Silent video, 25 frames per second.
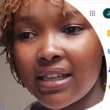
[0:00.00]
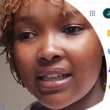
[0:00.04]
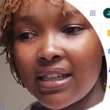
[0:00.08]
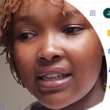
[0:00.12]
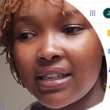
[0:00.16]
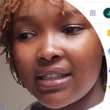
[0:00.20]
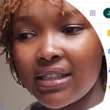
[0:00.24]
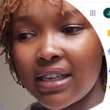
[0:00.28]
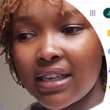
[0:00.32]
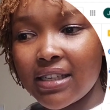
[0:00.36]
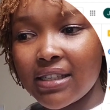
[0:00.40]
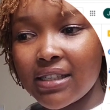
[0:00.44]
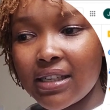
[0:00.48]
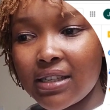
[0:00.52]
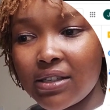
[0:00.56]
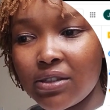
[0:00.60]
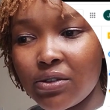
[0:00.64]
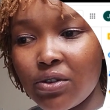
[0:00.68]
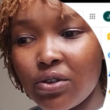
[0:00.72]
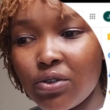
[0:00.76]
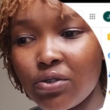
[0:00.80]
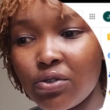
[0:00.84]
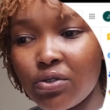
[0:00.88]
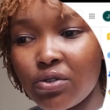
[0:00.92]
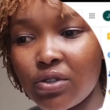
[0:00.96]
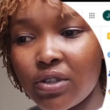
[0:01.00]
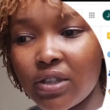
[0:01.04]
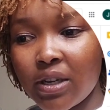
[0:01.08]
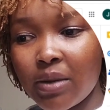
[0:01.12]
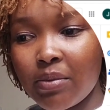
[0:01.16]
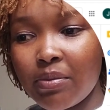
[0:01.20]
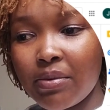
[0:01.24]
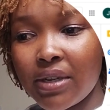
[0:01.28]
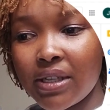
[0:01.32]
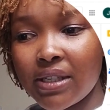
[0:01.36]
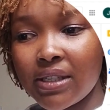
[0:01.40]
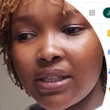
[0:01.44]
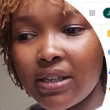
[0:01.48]
The task is going to take
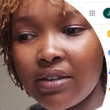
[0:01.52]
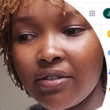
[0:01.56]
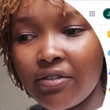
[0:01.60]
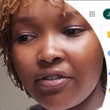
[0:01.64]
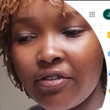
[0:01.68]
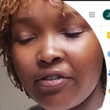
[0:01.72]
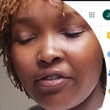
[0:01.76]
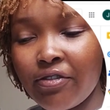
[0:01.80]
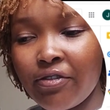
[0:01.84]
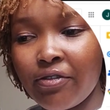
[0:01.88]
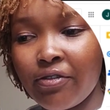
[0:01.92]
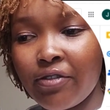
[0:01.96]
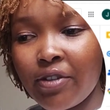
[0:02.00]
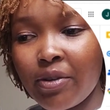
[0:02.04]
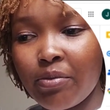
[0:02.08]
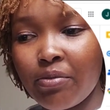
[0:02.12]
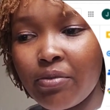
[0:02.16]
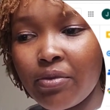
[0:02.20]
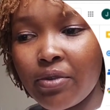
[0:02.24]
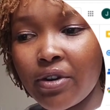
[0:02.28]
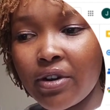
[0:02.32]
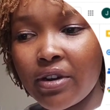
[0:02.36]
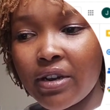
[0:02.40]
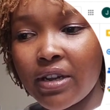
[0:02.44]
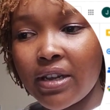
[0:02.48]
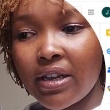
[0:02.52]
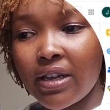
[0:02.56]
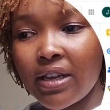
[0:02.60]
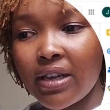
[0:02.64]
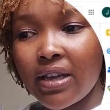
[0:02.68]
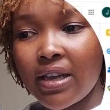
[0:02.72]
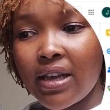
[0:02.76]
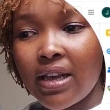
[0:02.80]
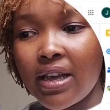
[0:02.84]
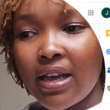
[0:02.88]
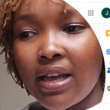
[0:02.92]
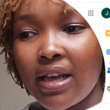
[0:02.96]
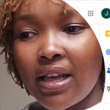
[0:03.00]
place in February
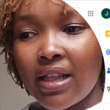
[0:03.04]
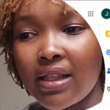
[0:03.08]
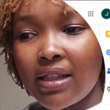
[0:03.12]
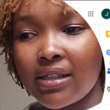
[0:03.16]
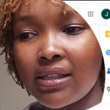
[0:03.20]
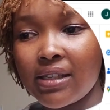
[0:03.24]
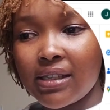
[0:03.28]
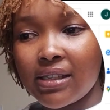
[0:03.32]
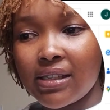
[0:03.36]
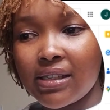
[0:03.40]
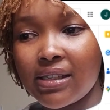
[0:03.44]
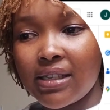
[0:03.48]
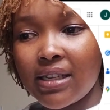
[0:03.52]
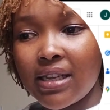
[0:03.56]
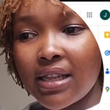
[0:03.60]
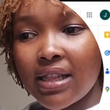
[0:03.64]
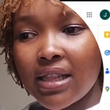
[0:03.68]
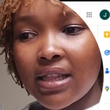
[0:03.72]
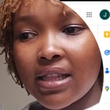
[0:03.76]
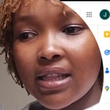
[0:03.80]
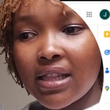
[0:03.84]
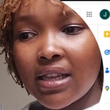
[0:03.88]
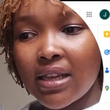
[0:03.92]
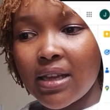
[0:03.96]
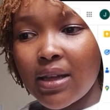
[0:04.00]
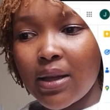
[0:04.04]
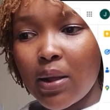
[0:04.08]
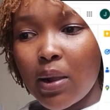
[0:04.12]
16th